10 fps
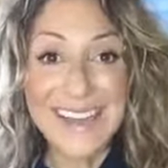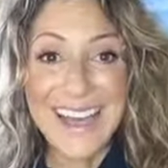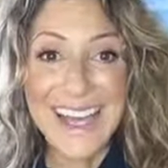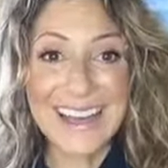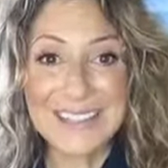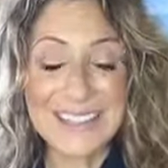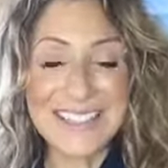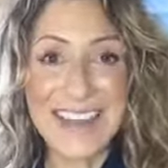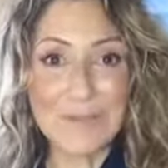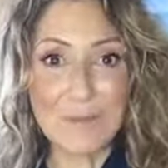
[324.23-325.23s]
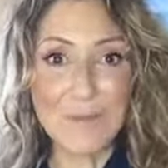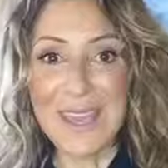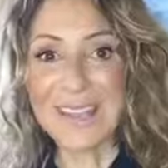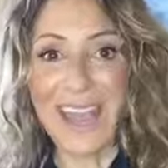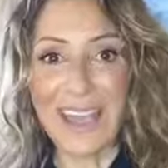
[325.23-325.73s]
And it doesn't have to be
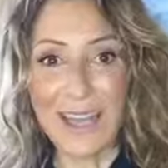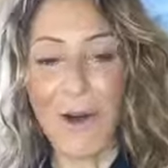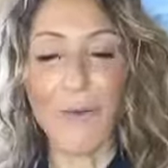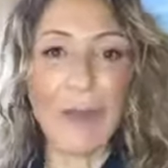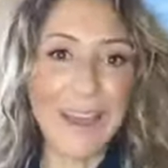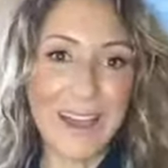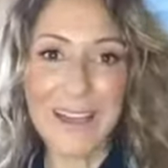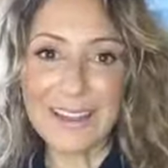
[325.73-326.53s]
like, oh my God,